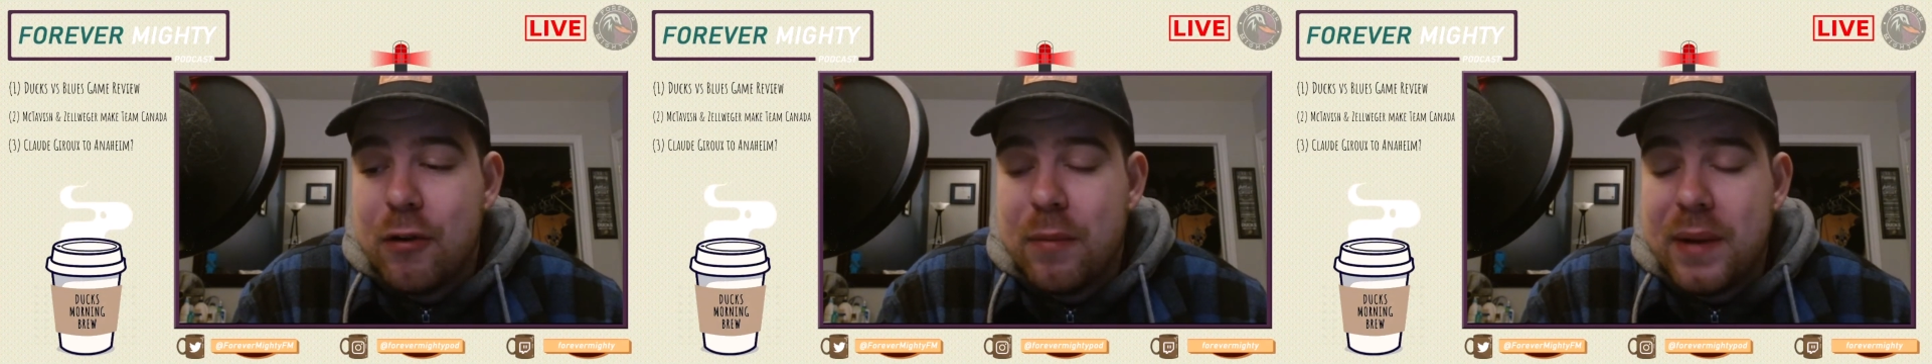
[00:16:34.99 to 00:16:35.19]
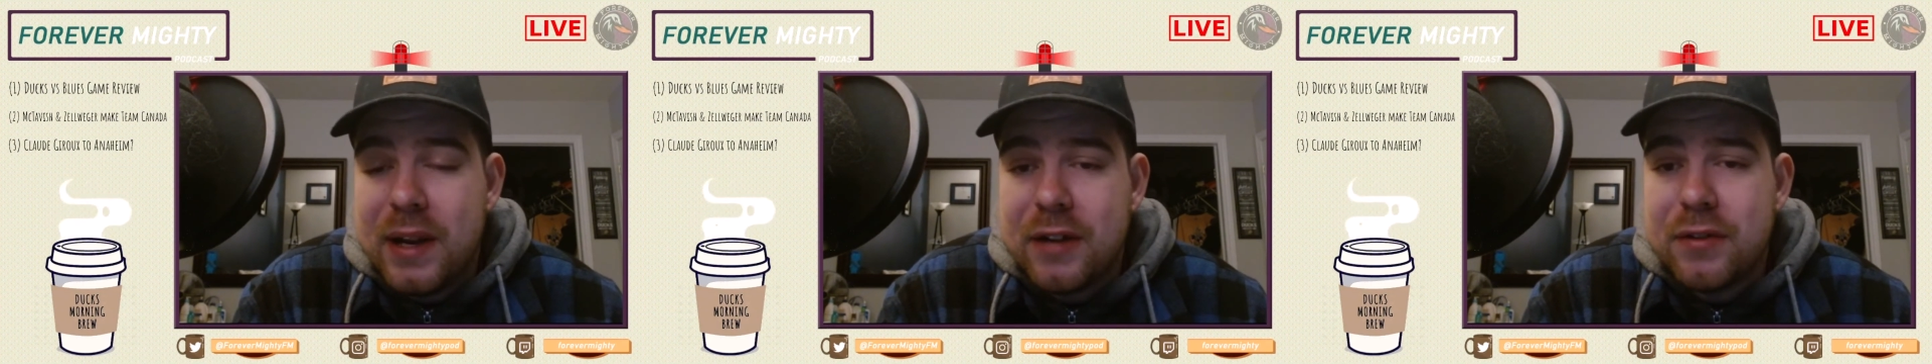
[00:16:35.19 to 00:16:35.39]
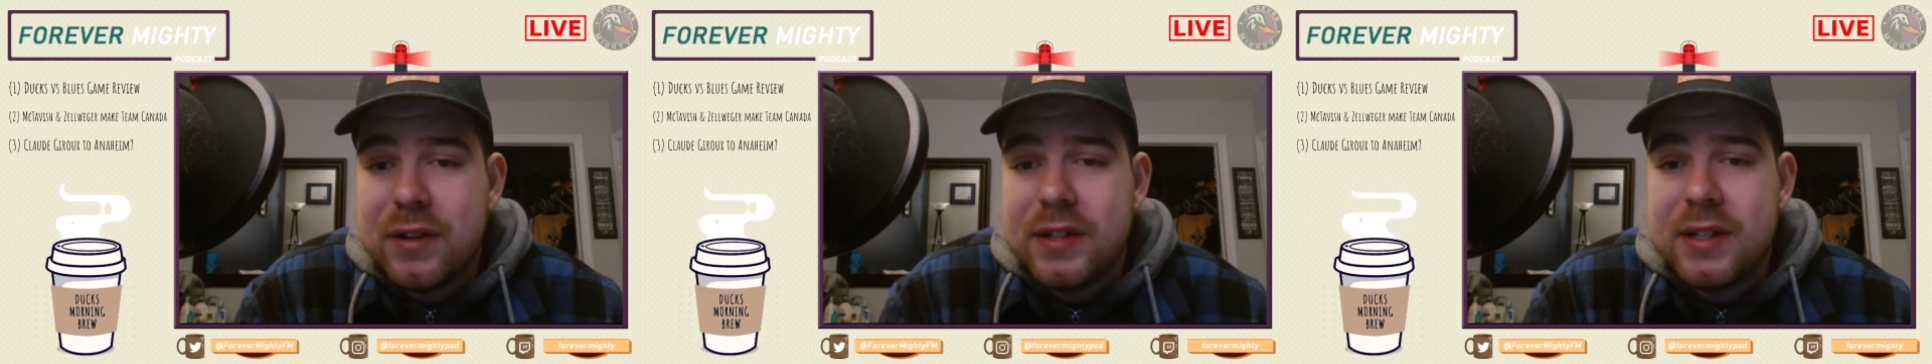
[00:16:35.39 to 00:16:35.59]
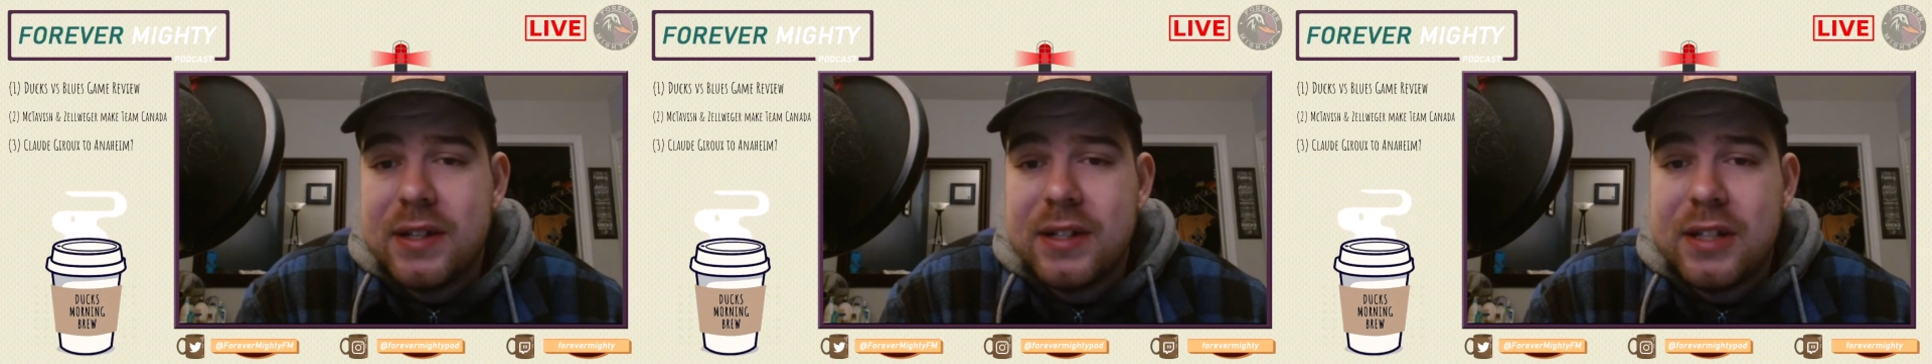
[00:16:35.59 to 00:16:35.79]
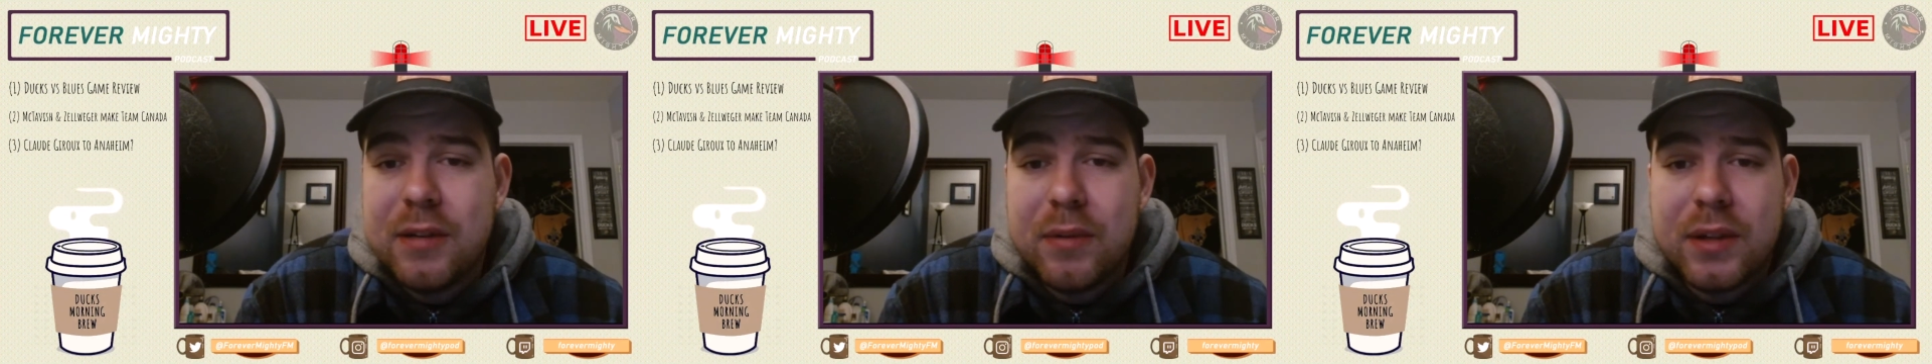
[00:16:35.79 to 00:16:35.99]

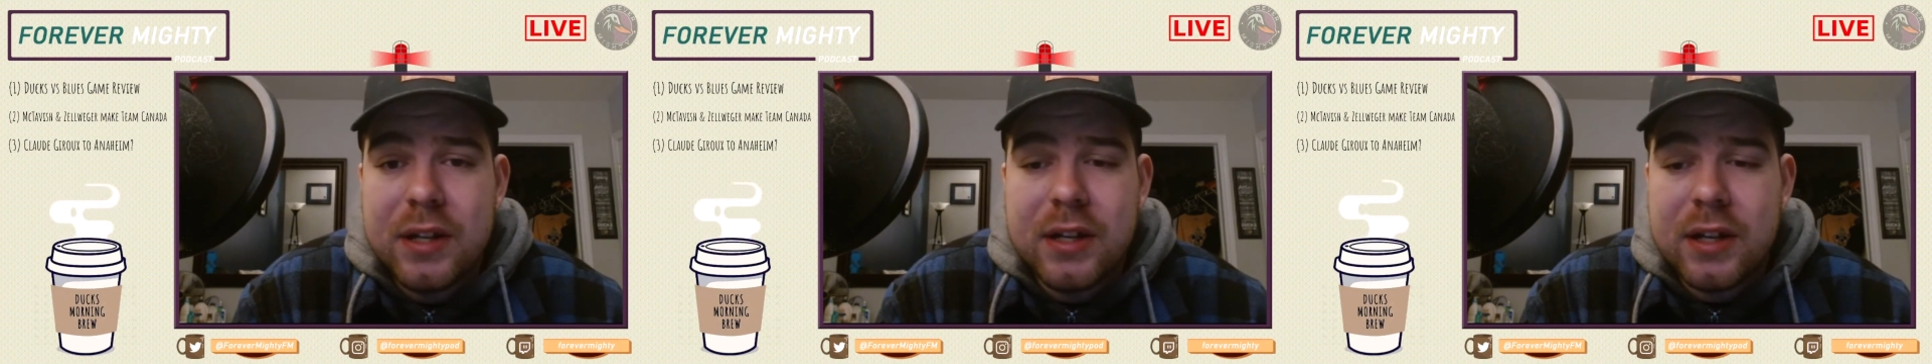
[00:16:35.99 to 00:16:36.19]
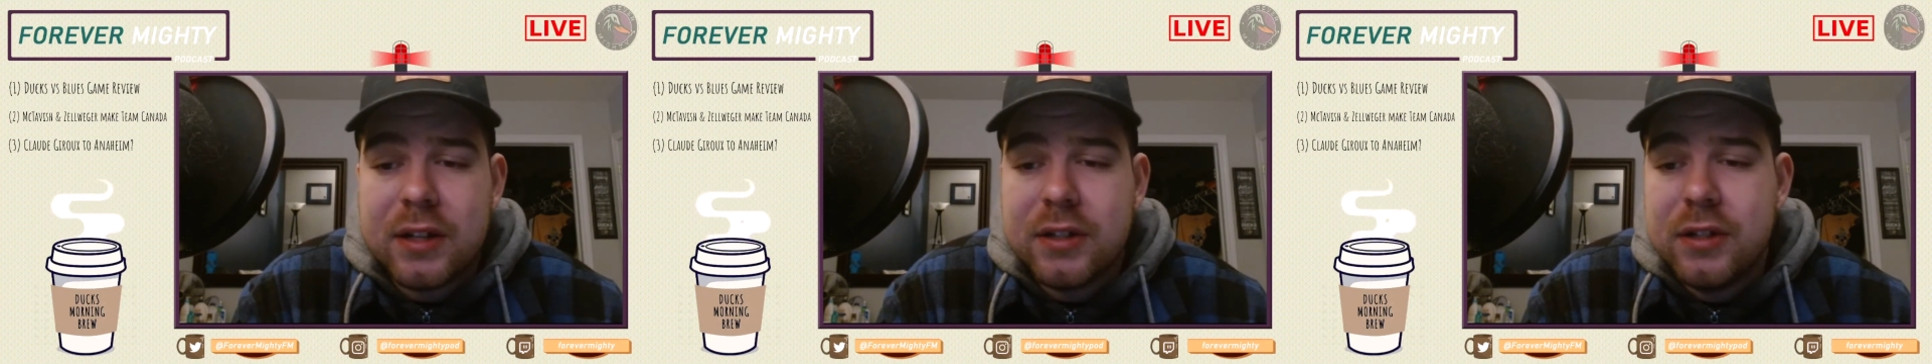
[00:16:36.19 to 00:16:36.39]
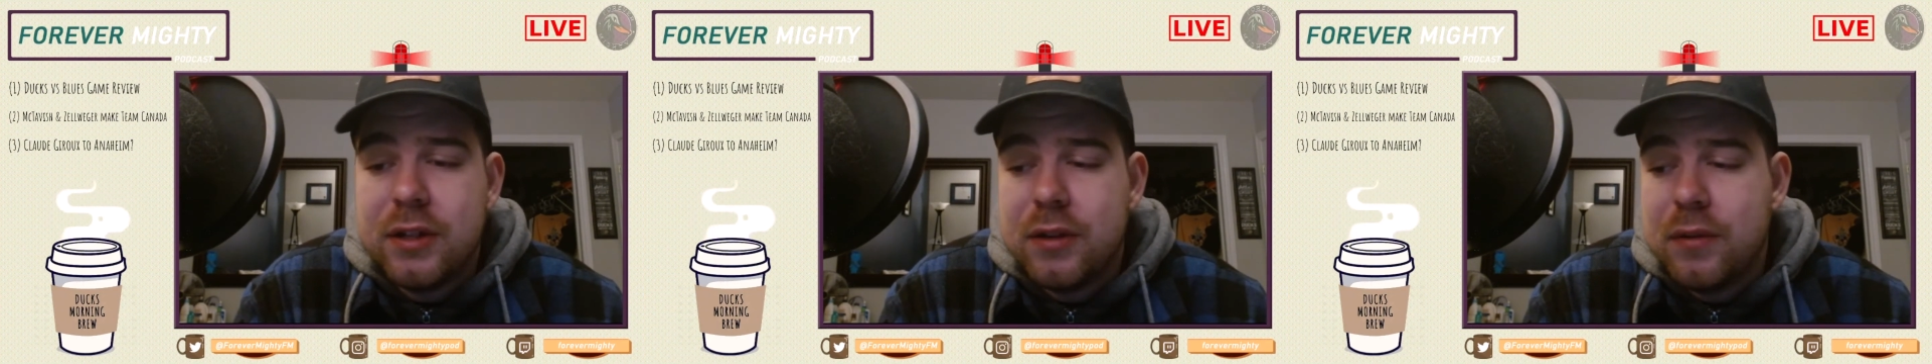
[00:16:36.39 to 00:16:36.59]
interesting to see what the Ducks